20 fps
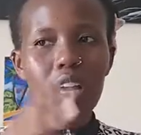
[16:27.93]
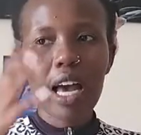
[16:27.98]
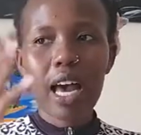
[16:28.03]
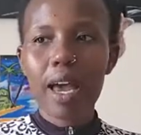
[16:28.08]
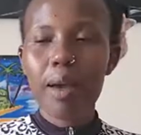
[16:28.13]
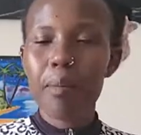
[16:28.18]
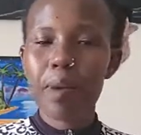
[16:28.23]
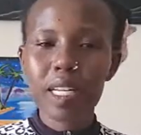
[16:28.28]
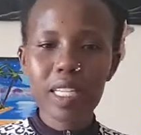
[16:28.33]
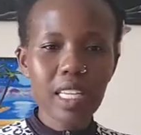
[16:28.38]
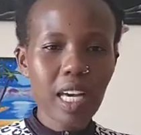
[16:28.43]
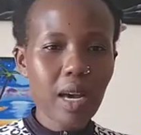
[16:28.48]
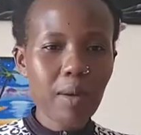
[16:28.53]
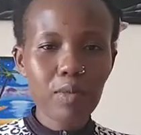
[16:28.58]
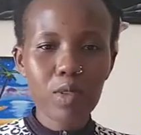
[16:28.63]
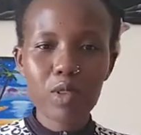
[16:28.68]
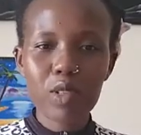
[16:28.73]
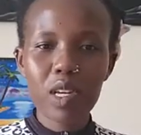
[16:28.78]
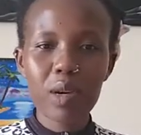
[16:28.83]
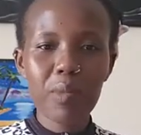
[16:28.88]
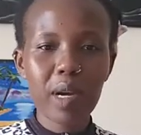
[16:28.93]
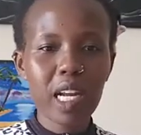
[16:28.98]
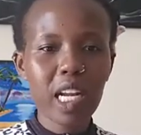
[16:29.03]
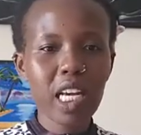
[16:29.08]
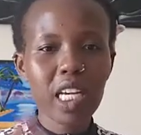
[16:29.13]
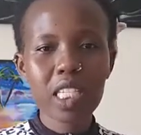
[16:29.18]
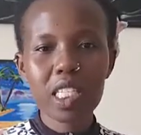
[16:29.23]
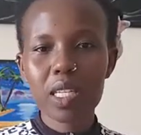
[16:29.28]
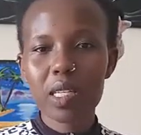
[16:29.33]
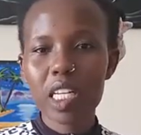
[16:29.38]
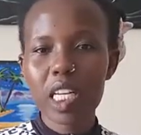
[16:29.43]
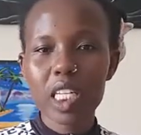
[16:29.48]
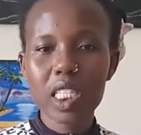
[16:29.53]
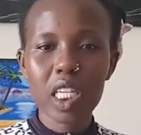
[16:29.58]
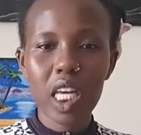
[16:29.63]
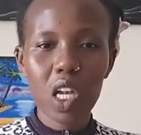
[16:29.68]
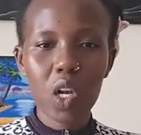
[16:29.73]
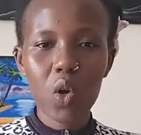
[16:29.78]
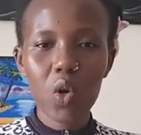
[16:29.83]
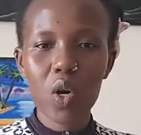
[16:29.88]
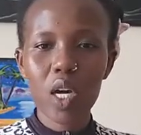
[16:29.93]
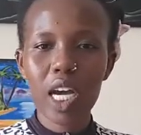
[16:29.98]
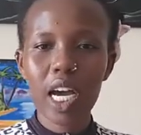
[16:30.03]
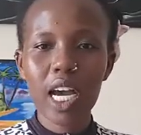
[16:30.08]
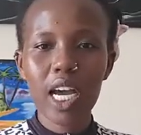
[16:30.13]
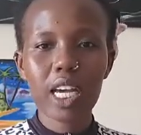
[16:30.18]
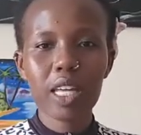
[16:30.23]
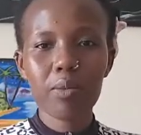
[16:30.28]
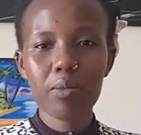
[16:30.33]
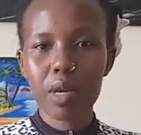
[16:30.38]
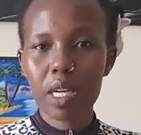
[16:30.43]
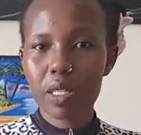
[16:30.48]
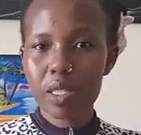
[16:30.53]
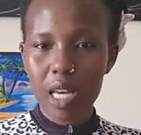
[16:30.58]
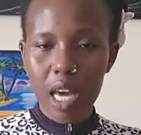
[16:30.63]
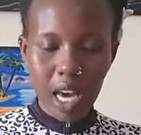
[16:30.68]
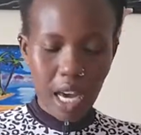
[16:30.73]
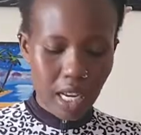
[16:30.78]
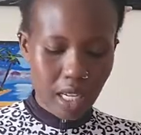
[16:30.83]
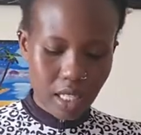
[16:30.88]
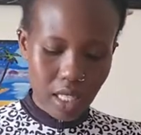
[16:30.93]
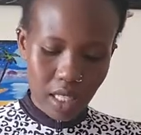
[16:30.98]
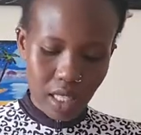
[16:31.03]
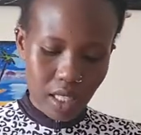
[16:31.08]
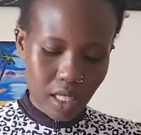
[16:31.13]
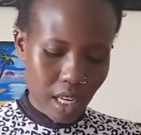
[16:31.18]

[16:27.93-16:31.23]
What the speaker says: I might come today, my nails are longer, I might hurt.